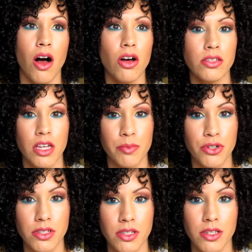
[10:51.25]

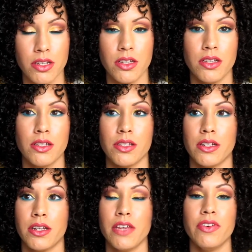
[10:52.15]
Alzheimer's disease,
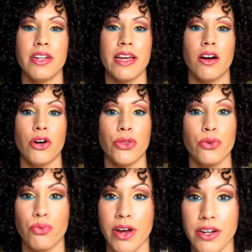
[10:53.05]
and even like
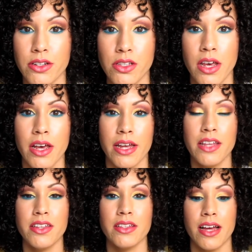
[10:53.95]
arthritis,
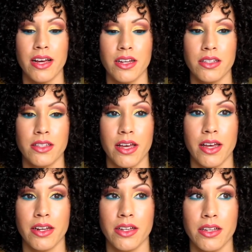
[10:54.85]
anything
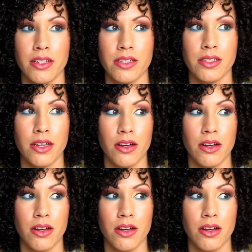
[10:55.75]
that is